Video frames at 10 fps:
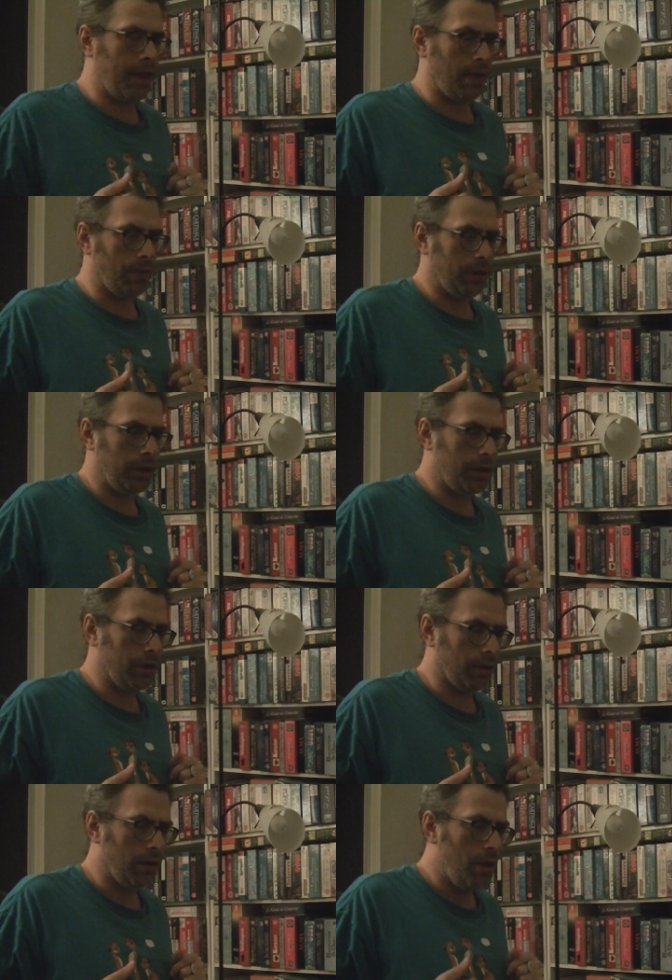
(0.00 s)
that really
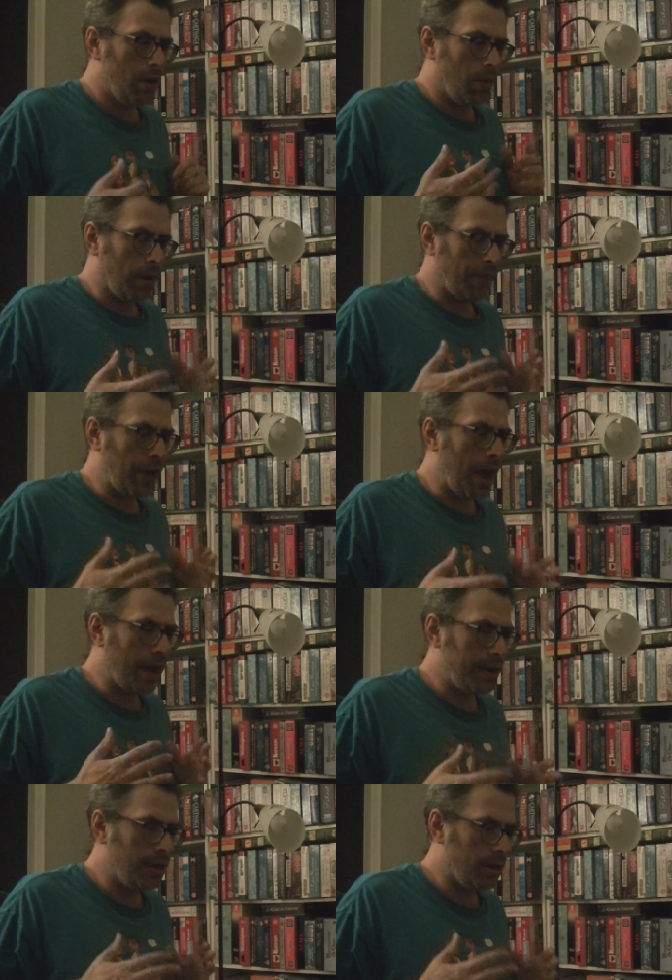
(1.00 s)
here. What I've got
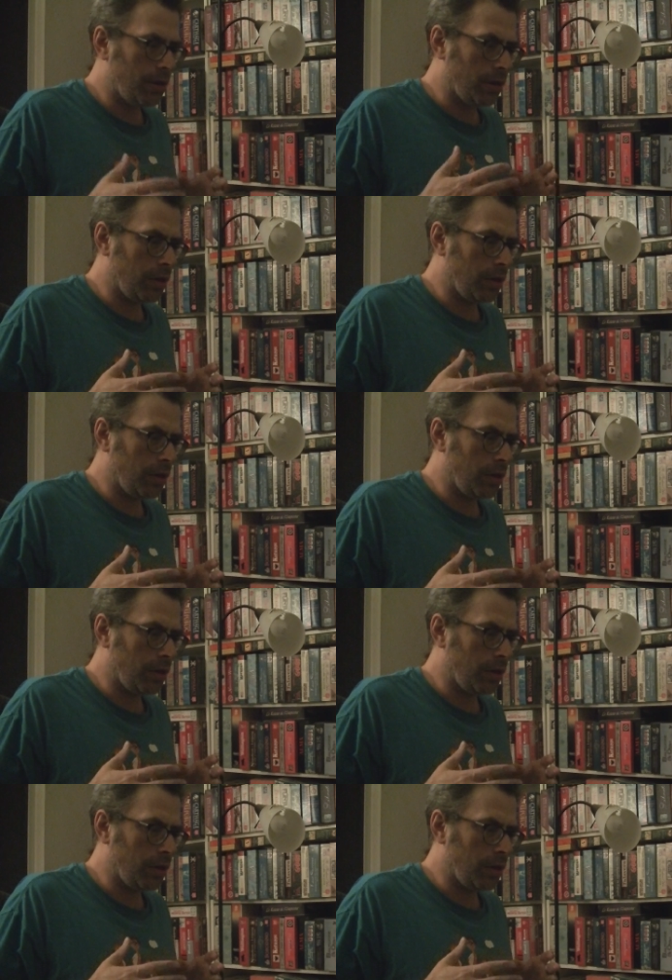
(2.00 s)
here